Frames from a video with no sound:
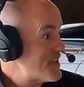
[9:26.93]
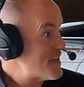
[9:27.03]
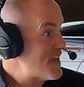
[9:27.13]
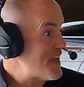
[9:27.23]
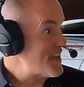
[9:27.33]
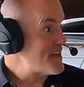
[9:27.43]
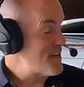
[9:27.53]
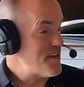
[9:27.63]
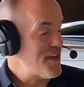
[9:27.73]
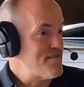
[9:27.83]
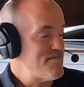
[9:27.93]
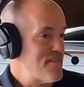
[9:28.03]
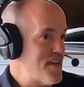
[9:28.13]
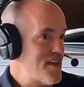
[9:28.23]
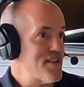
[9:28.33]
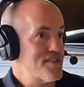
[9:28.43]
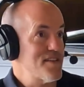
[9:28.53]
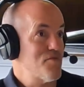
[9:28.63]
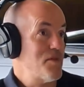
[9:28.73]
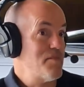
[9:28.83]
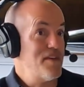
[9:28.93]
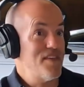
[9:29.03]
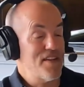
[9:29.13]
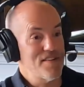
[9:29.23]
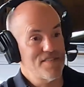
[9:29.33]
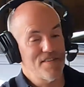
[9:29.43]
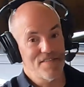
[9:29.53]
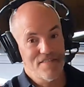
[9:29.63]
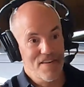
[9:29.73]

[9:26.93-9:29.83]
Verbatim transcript: Hmm. And, and and honestly, we made that decision.